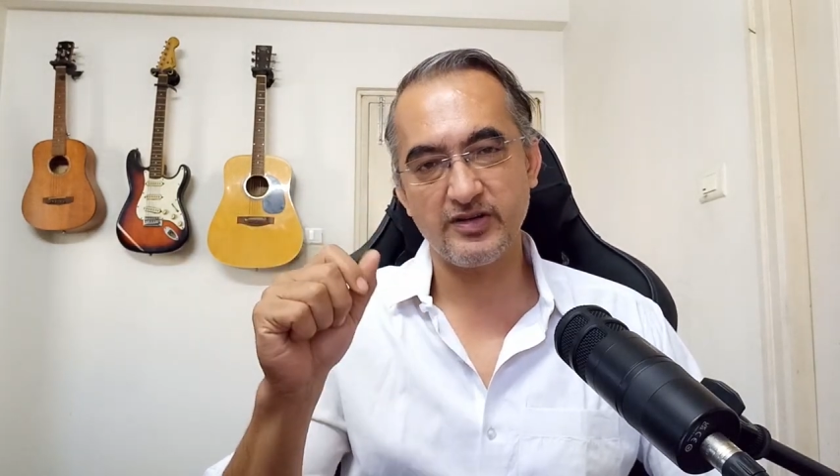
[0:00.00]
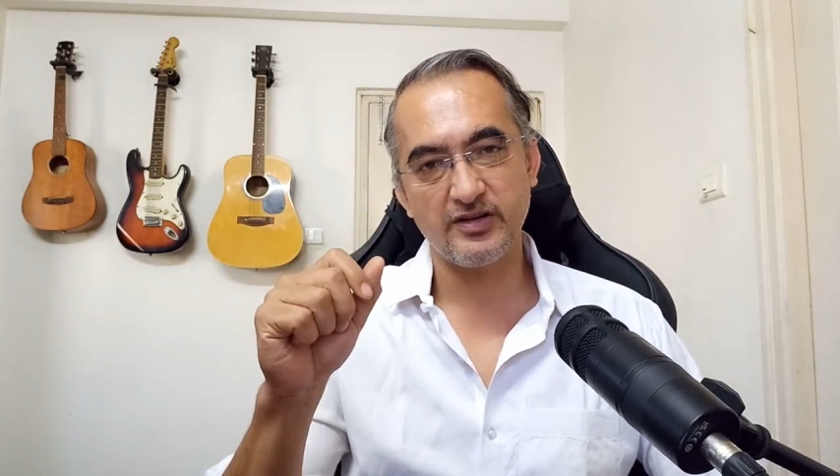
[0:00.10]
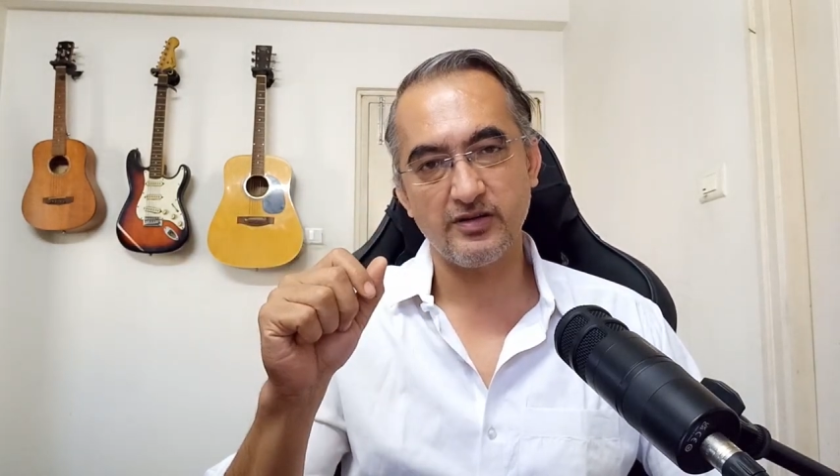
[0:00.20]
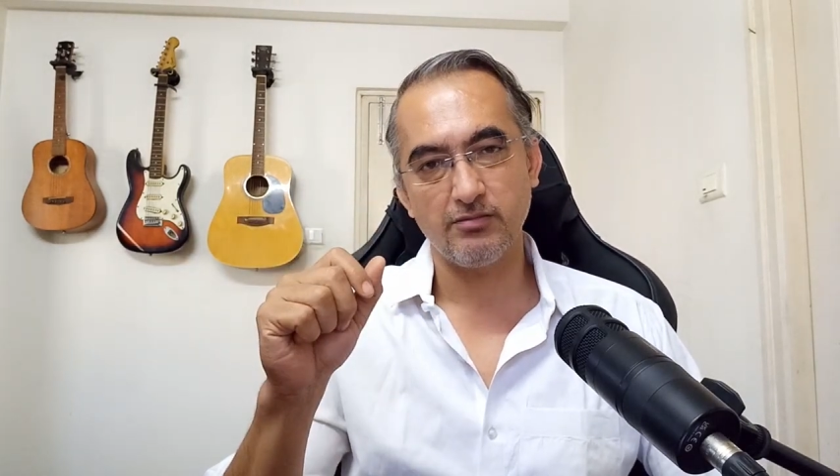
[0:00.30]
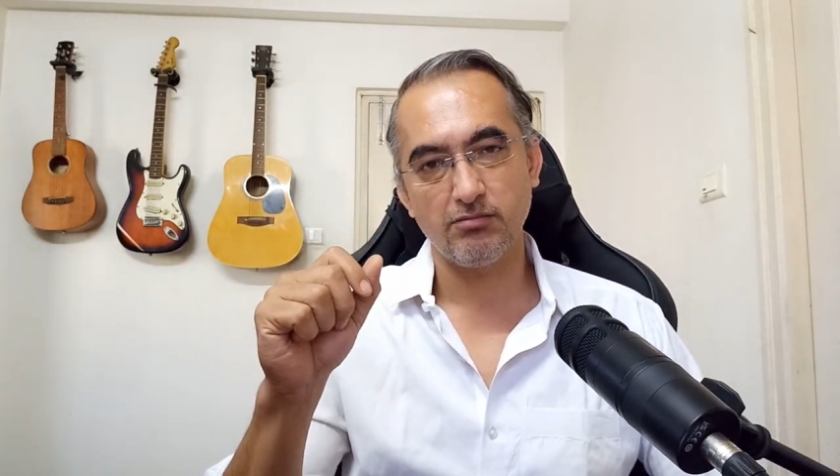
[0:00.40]

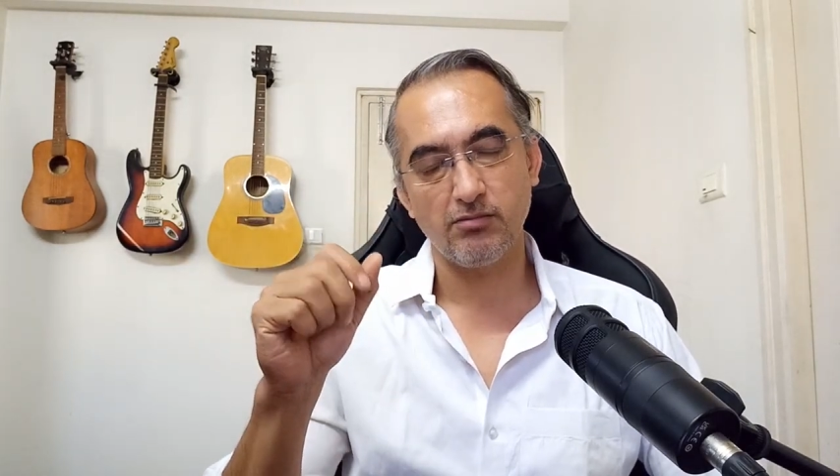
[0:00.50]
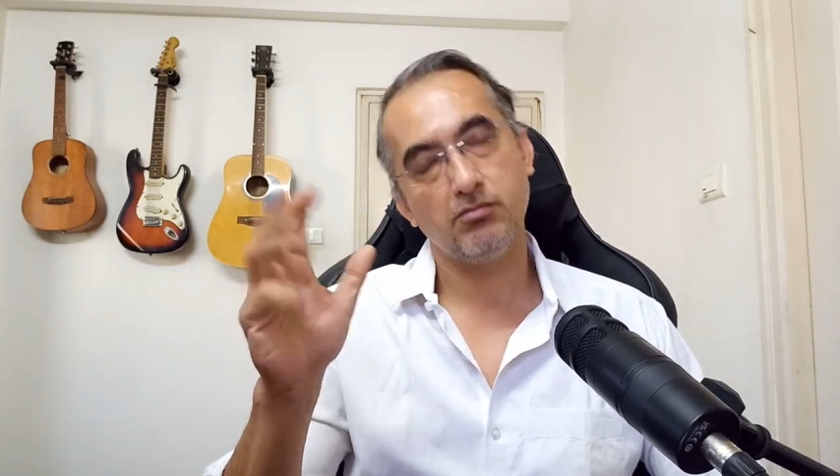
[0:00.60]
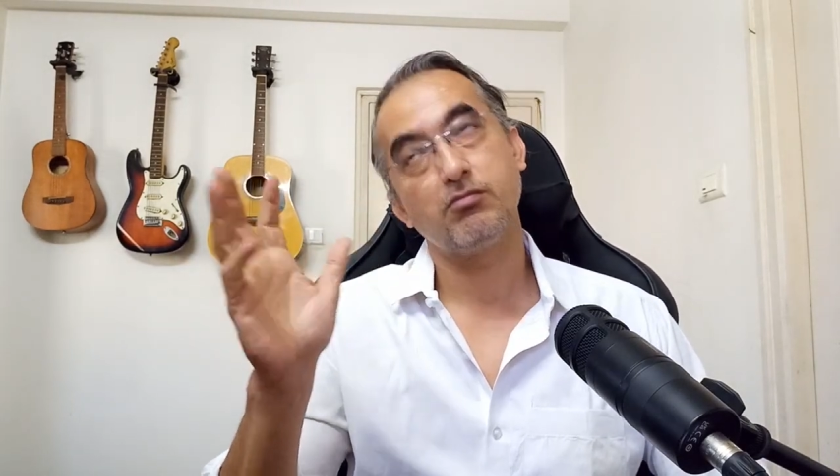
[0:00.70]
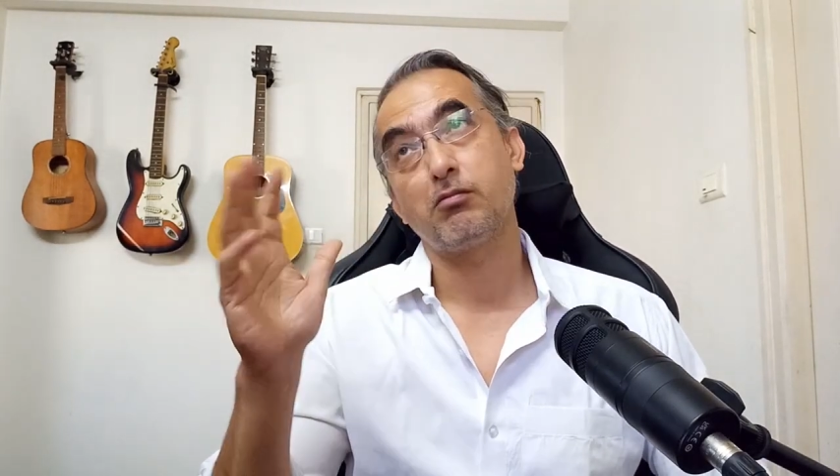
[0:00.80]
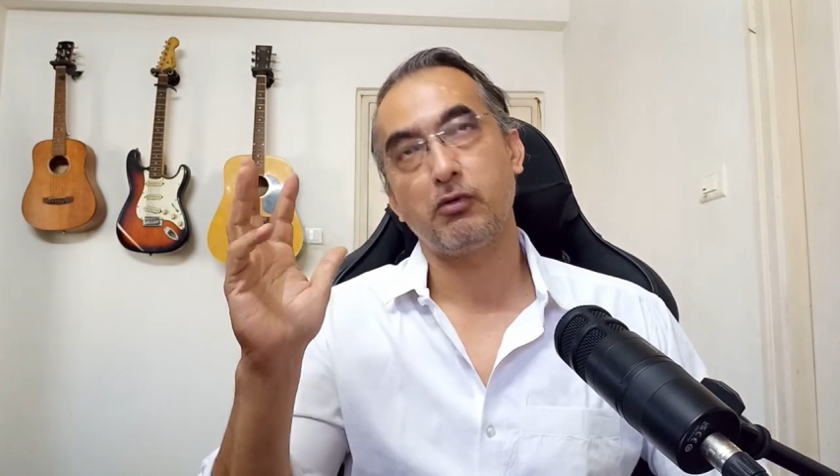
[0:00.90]
and
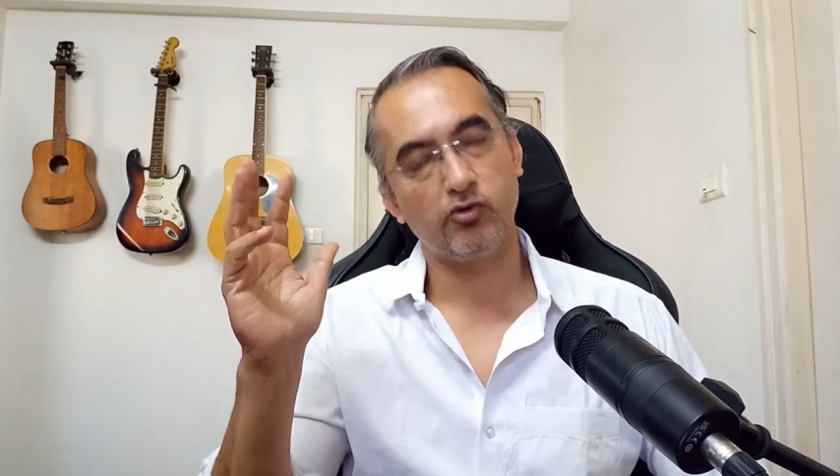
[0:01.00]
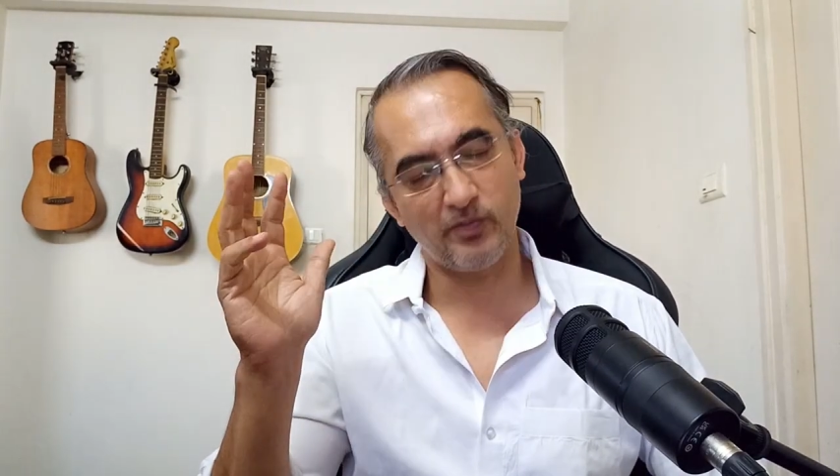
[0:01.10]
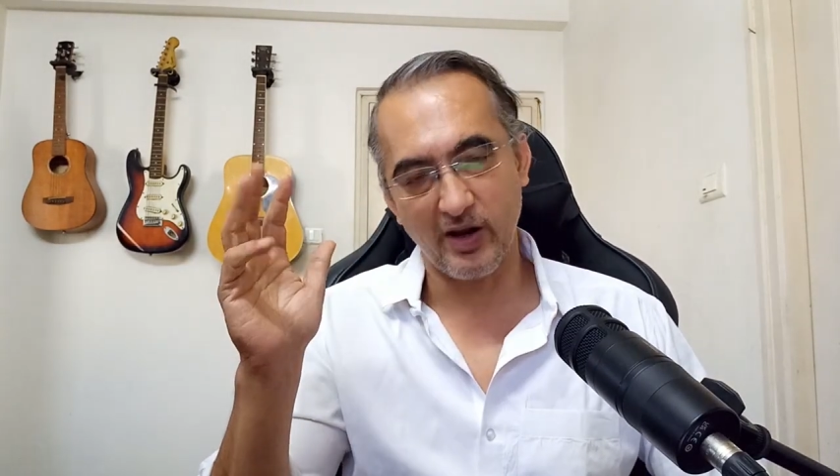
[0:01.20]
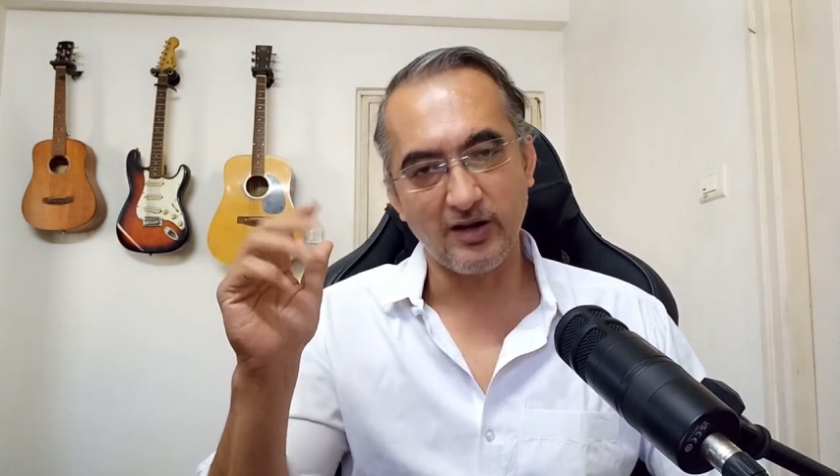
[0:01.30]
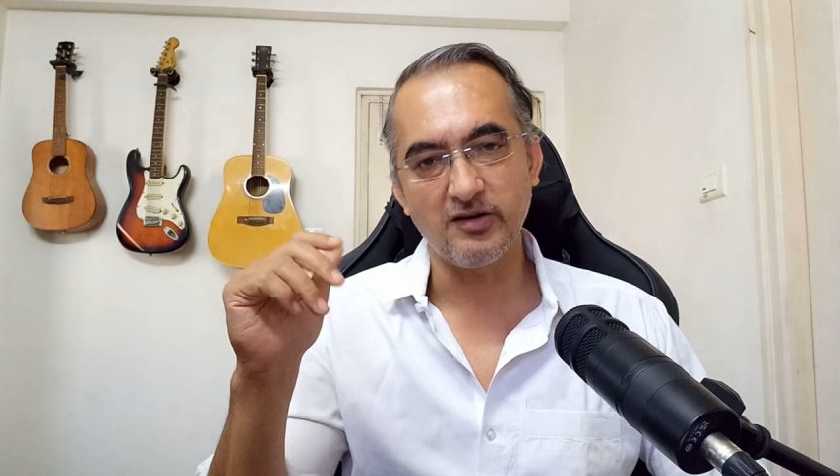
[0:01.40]

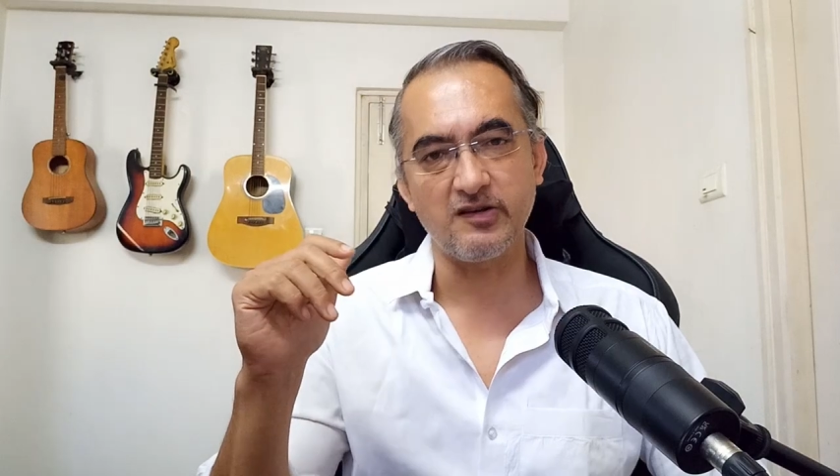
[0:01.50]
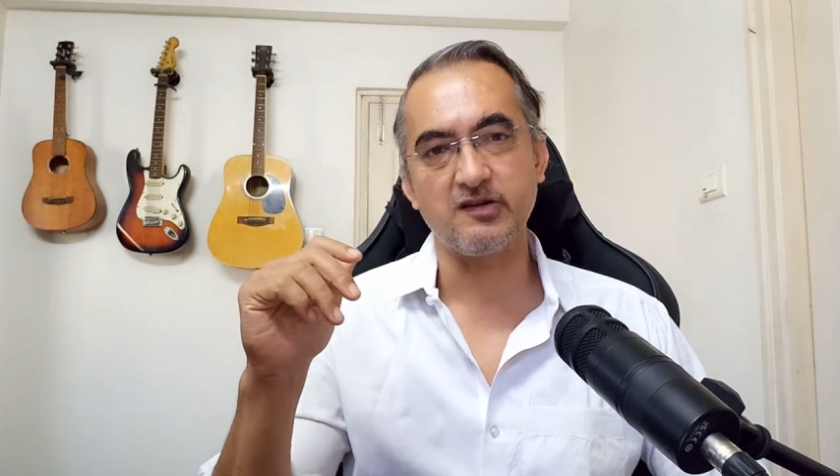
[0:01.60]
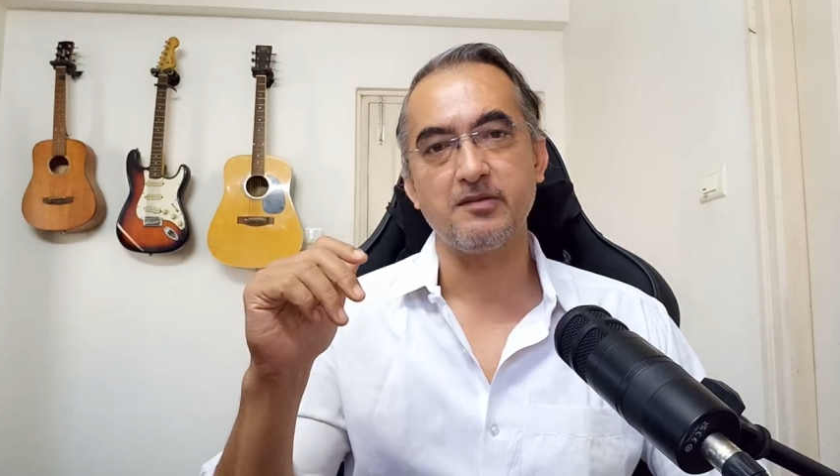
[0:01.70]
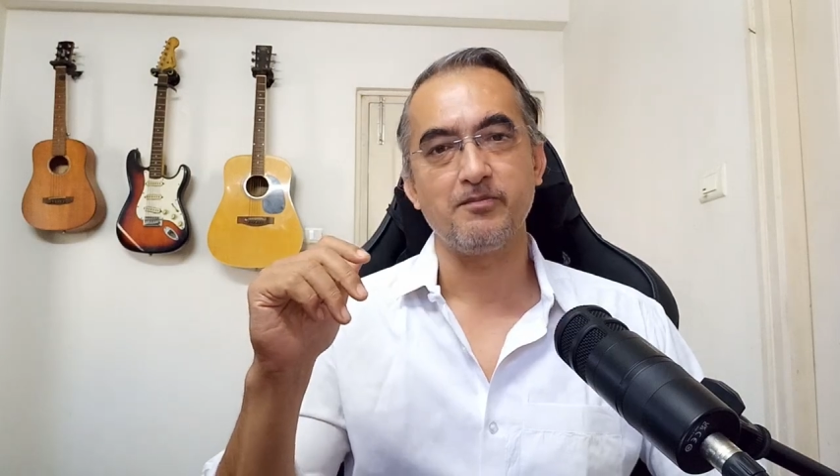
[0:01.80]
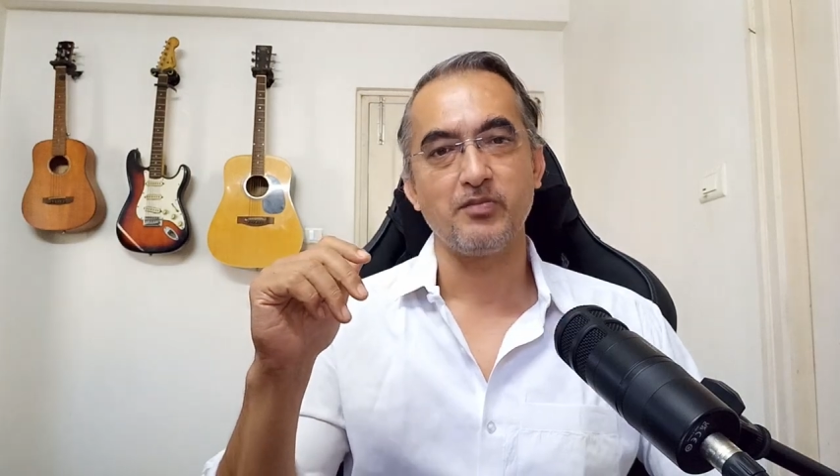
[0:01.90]
sprints.